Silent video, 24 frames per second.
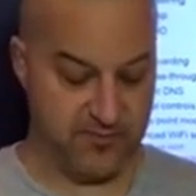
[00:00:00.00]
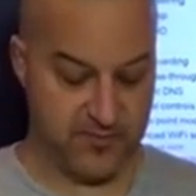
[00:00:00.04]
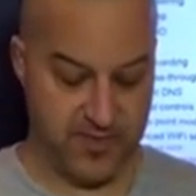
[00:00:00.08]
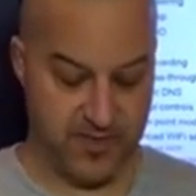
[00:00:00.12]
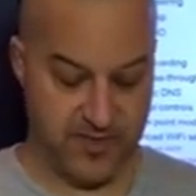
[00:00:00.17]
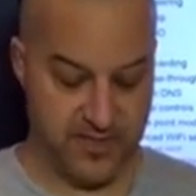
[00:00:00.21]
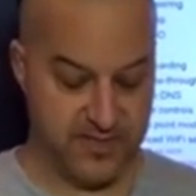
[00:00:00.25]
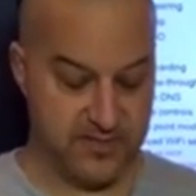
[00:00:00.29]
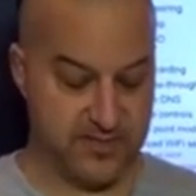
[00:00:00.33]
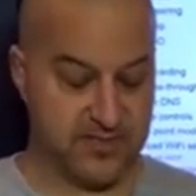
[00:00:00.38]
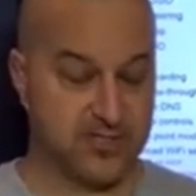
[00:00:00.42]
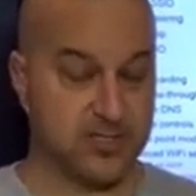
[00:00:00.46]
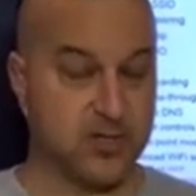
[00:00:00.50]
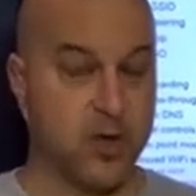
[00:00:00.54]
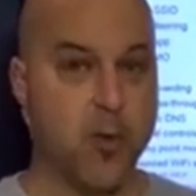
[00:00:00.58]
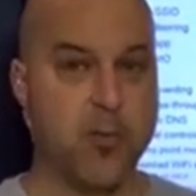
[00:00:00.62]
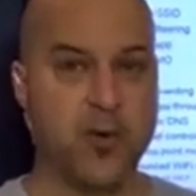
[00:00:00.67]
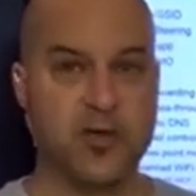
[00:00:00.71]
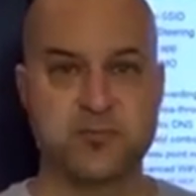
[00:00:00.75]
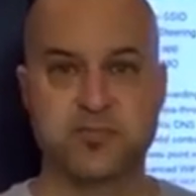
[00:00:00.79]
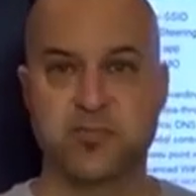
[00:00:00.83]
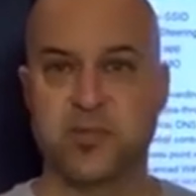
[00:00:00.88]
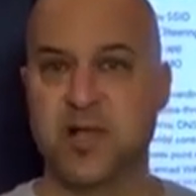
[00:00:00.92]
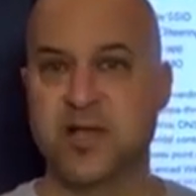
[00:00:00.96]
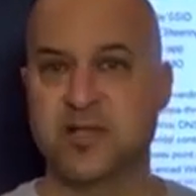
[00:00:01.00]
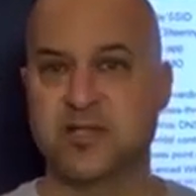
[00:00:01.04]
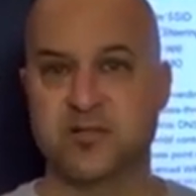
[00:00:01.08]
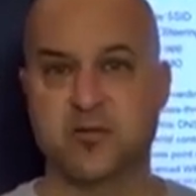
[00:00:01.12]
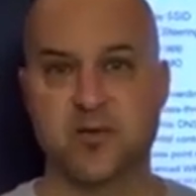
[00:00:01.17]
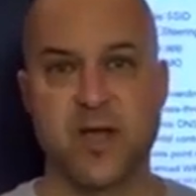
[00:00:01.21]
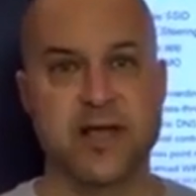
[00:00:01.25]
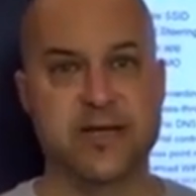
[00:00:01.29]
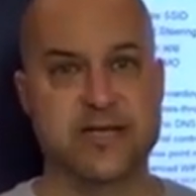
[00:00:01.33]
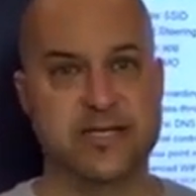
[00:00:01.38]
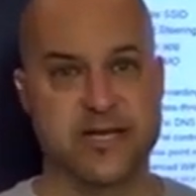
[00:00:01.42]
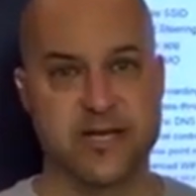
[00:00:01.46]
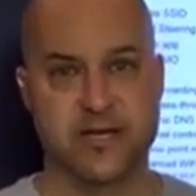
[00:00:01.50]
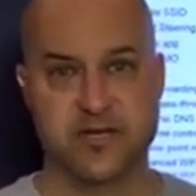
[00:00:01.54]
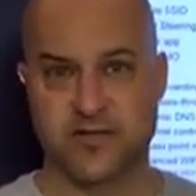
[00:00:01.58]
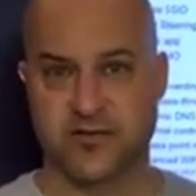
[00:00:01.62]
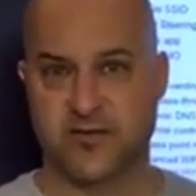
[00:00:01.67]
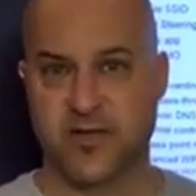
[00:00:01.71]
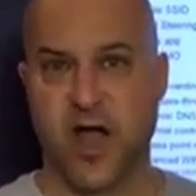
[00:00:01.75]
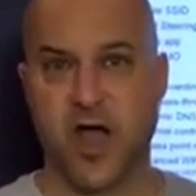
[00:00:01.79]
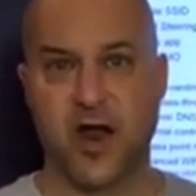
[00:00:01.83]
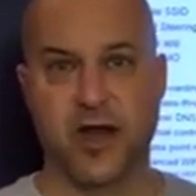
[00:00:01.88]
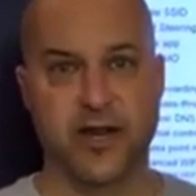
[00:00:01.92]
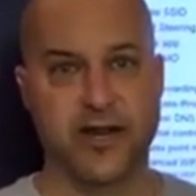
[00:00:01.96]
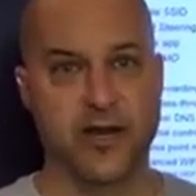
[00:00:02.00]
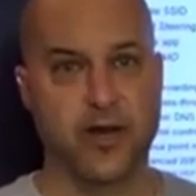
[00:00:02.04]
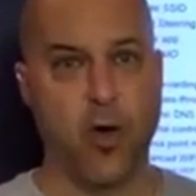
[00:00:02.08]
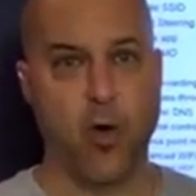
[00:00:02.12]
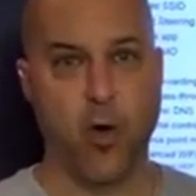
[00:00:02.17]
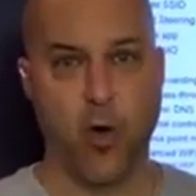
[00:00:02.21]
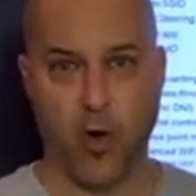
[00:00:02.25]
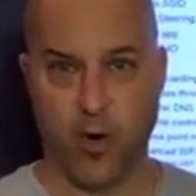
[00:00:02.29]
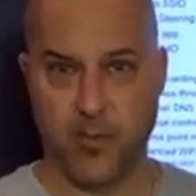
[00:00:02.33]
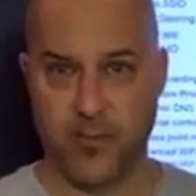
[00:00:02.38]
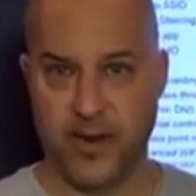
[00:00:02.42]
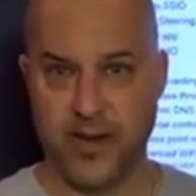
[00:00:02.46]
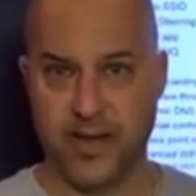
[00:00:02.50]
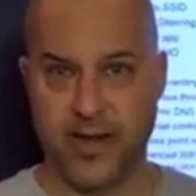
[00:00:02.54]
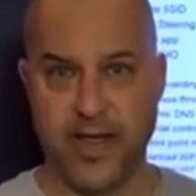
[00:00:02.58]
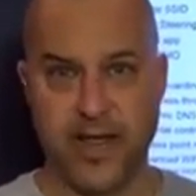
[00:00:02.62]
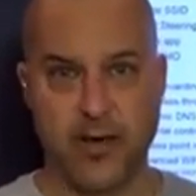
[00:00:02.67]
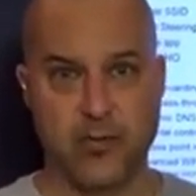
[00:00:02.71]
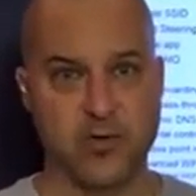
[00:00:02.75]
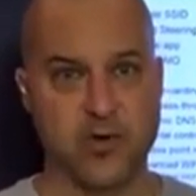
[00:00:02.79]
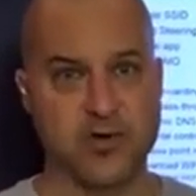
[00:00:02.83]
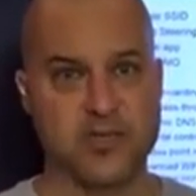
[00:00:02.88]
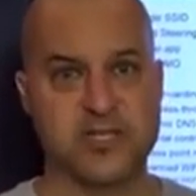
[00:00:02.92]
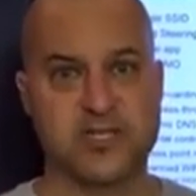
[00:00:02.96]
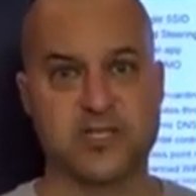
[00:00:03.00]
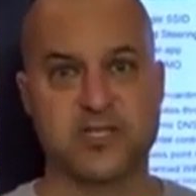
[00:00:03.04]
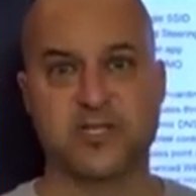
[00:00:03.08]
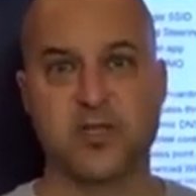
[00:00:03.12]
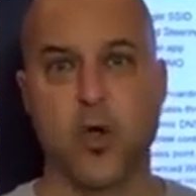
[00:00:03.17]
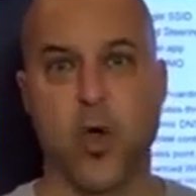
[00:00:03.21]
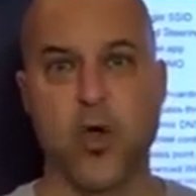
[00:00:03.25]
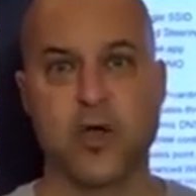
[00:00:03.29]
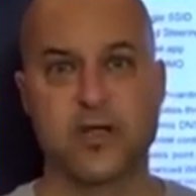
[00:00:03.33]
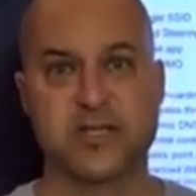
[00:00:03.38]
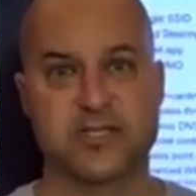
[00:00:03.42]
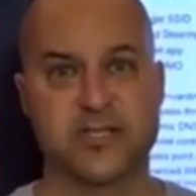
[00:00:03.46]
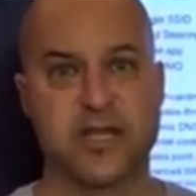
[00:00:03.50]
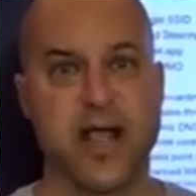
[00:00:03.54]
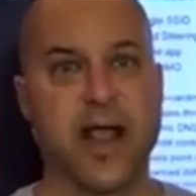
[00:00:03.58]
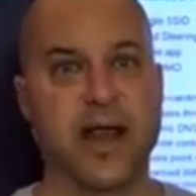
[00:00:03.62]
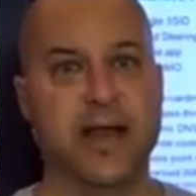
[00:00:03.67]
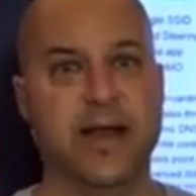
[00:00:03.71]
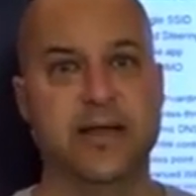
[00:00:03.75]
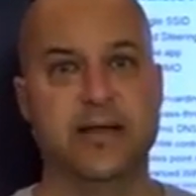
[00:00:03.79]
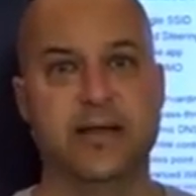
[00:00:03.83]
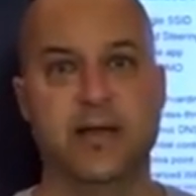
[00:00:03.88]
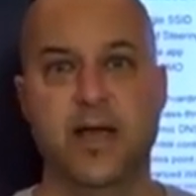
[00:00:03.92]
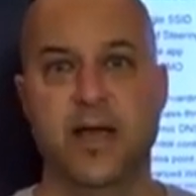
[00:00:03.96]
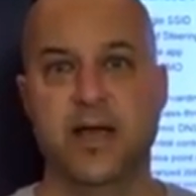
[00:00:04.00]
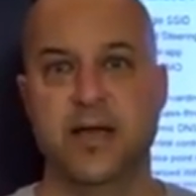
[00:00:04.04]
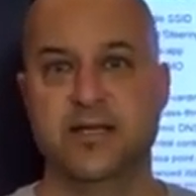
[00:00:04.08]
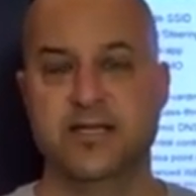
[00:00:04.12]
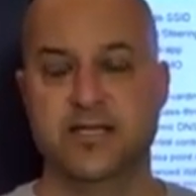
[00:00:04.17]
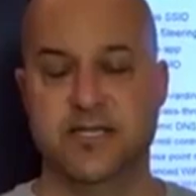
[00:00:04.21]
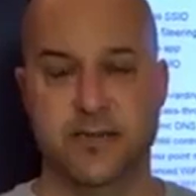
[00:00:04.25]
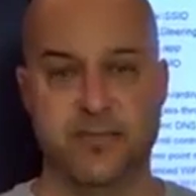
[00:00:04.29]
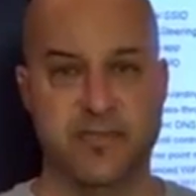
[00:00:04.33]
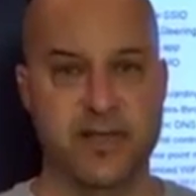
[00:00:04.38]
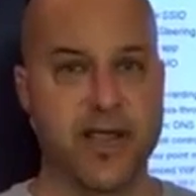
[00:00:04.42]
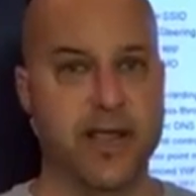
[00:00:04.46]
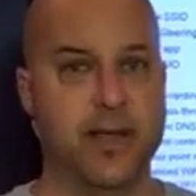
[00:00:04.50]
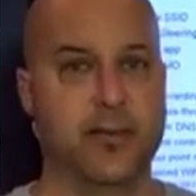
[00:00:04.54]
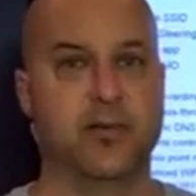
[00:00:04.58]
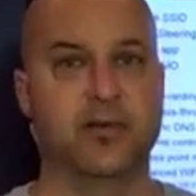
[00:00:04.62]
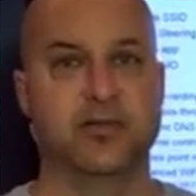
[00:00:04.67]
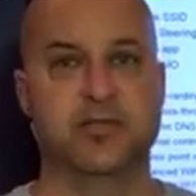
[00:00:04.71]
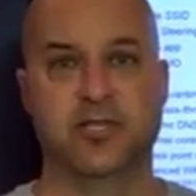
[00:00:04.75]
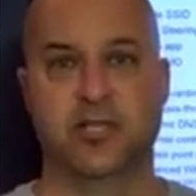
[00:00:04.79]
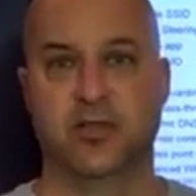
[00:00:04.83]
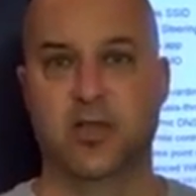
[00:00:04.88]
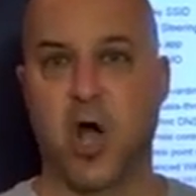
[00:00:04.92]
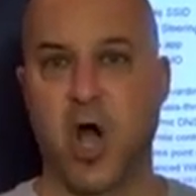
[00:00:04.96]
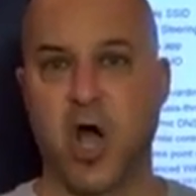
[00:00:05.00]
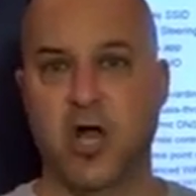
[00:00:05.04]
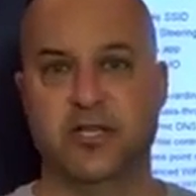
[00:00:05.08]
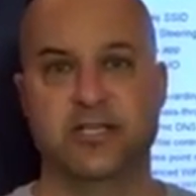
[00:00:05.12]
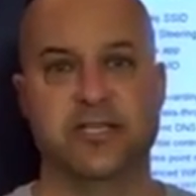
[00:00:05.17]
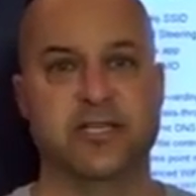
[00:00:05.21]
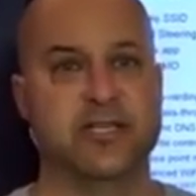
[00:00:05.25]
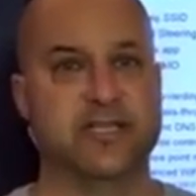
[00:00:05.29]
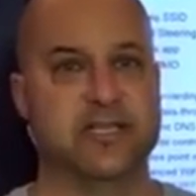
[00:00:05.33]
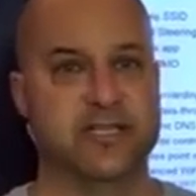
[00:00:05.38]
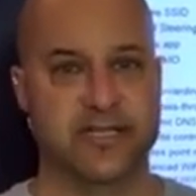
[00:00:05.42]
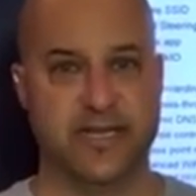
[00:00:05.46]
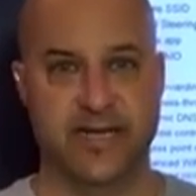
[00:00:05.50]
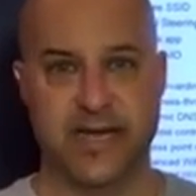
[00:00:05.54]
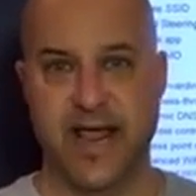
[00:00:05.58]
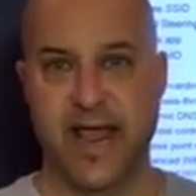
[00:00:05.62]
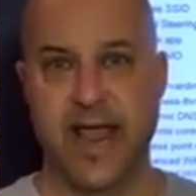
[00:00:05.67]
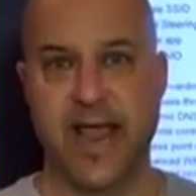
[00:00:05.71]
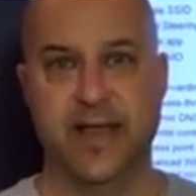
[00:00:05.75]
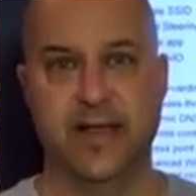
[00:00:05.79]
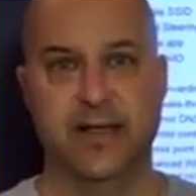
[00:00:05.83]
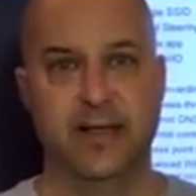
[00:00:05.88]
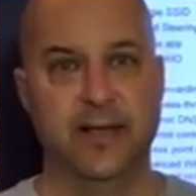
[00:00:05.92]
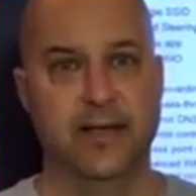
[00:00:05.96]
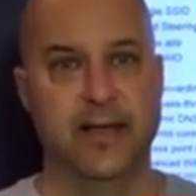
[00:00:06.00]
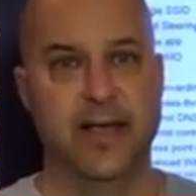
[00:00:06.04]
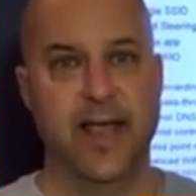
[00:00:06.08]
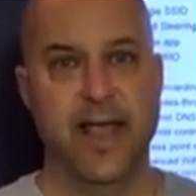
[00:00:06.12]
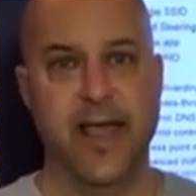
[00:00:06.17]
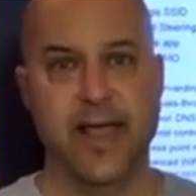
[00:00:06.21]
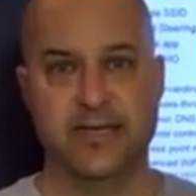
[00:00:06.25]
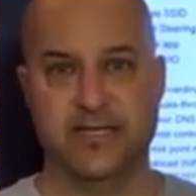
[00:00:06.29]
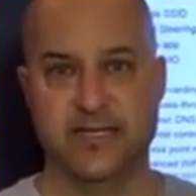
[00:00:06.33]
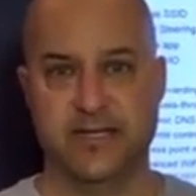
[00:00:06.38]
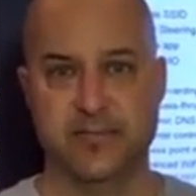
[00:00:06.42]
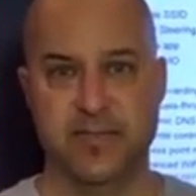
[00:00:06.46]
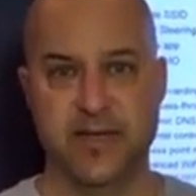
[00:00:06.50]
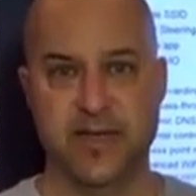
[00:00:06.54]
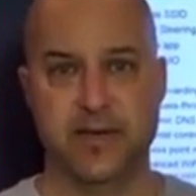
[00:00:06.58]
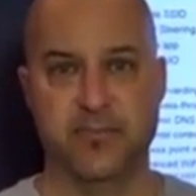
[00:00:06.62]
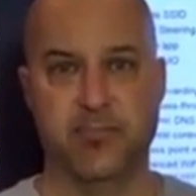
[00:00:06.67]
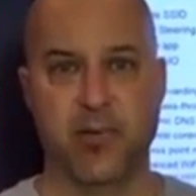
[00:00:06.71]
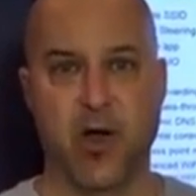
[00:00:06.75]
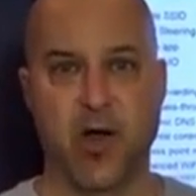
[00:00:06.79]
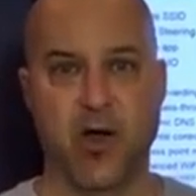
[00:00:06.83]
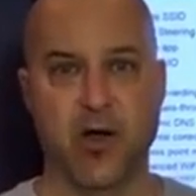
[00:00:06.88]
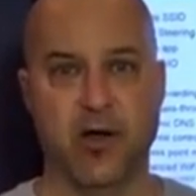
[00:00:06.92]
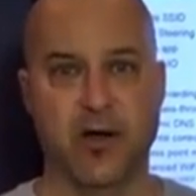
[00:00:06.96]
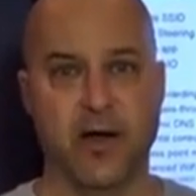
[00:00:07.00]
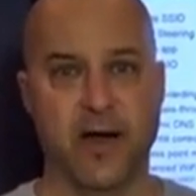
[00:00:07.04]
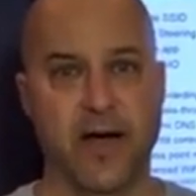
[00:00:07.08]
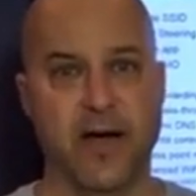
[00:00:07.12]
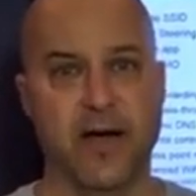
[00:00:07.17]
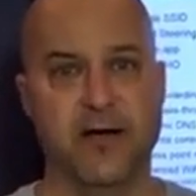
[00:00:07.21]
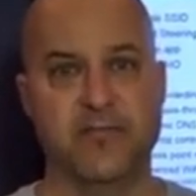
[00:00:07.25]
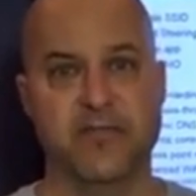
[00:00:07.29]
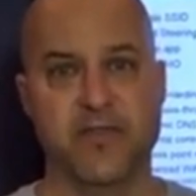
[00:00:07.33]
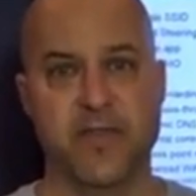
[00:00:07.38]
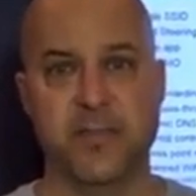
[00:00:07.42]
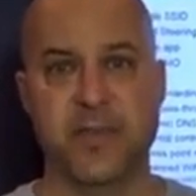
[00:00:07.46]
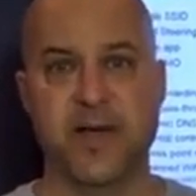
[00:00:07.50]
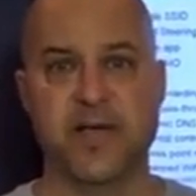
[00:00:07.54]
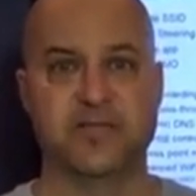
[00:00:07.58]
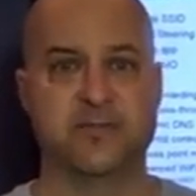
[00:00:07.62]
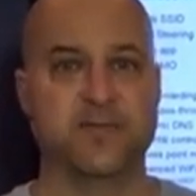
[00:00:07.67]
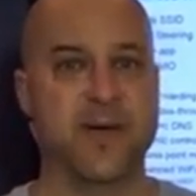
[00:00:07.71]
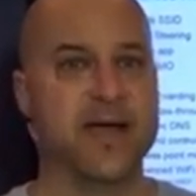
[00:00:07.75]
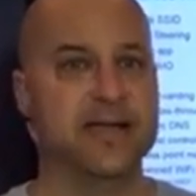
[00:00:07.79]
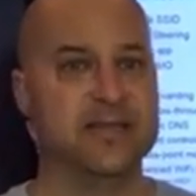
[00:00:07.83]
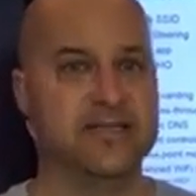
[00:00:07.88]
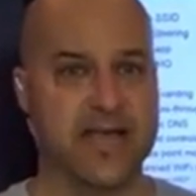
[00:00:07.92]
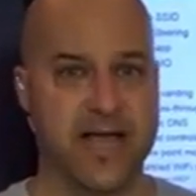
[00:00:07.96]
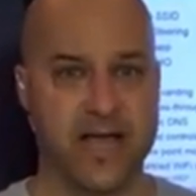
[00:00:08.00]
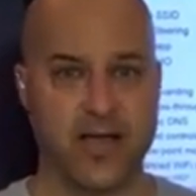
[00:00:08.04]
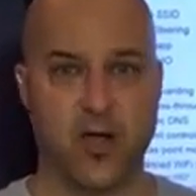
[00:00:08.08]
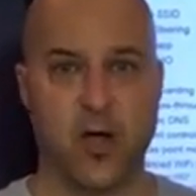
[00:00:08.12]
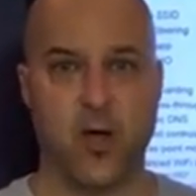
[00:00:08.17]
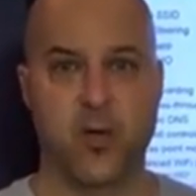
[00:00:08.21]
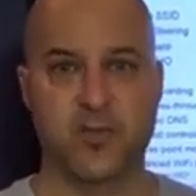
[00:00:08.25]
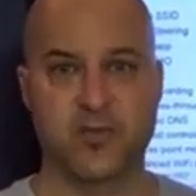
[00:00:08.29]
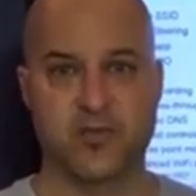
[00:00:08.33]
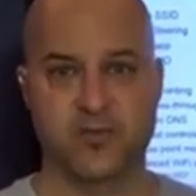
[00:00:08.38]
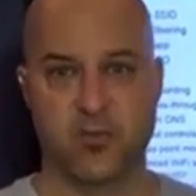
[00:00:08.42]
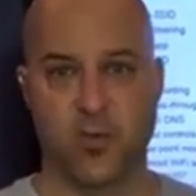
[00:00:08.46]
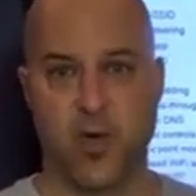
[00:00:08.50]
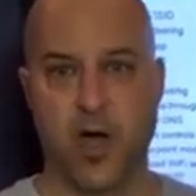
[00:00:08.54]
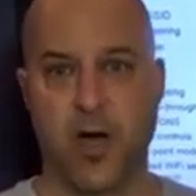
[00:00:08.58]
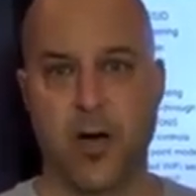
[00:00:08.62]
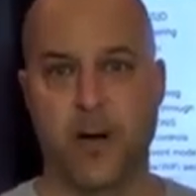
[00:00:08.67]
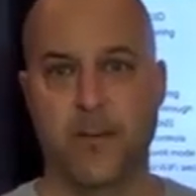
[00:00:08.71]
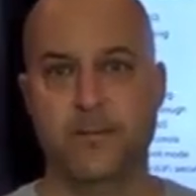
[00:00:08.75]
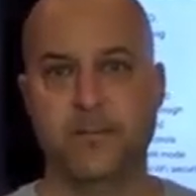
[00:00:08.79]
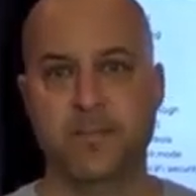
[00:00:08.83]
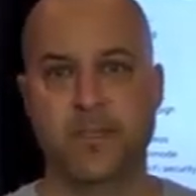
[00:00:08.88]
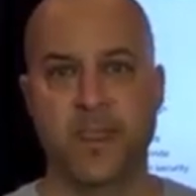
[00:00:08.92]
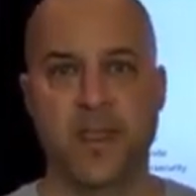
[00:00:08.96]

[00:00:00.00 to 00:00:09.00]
there's so much blood, sweat, and tears have gone into Orbi. And we're just so excited to be able to launch this today and to be a part of the Best Buy Tech Home as well.